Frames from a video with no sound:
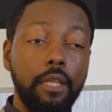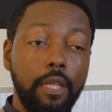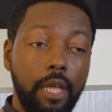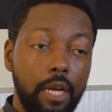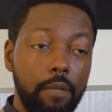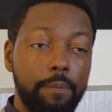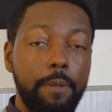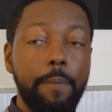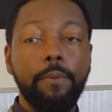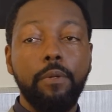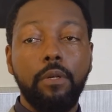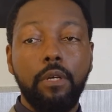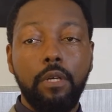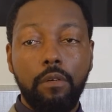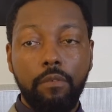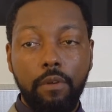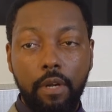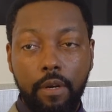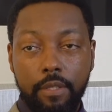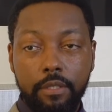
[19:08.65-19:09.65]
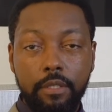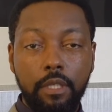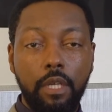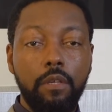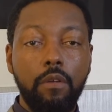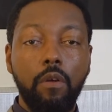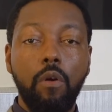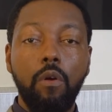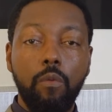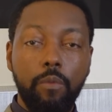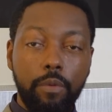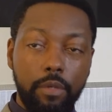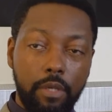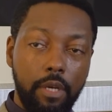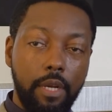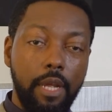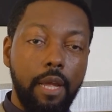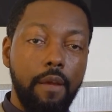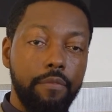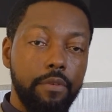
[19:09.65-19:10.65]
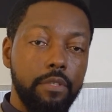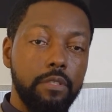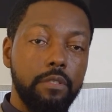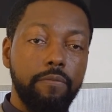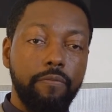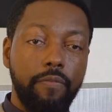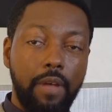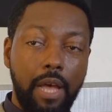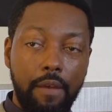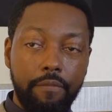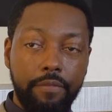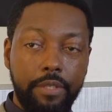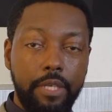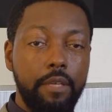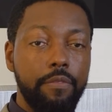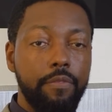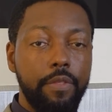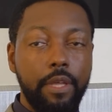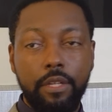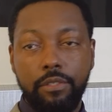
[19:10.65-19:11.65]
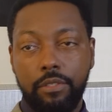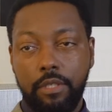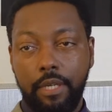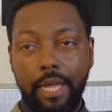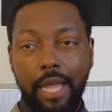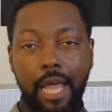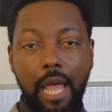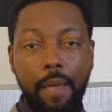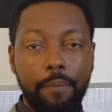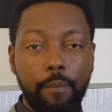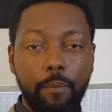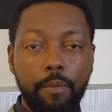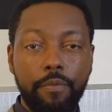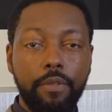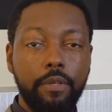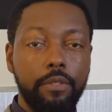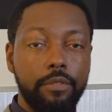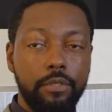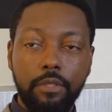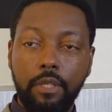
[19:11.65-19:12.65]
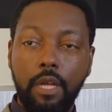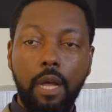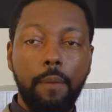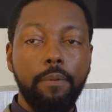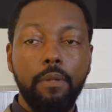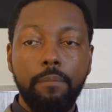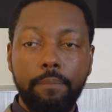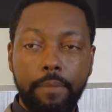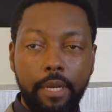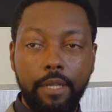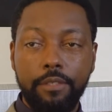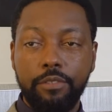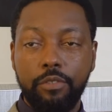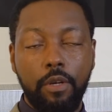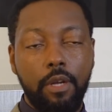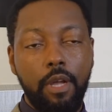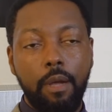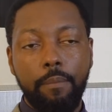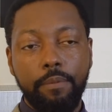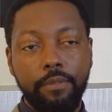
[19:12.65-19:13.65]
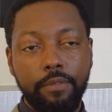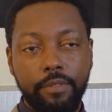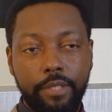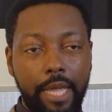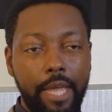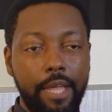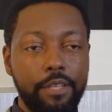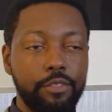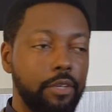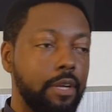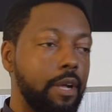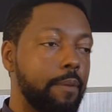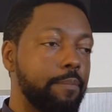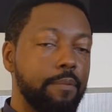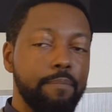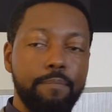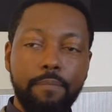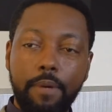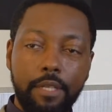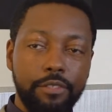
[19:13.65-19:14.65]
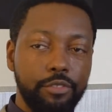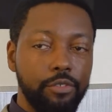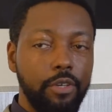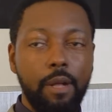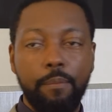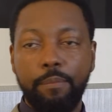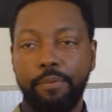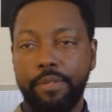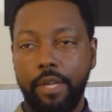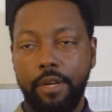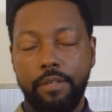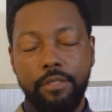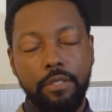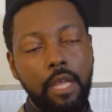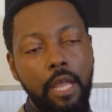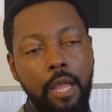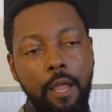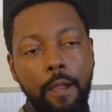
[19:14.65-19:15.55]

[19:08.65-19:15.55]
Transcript: A lot of people are going to run around and tell you, oh, we're going to have this 5D thing. It's going to happen within just a couple of minutes or a couple of days or a couple of months or a couple of years.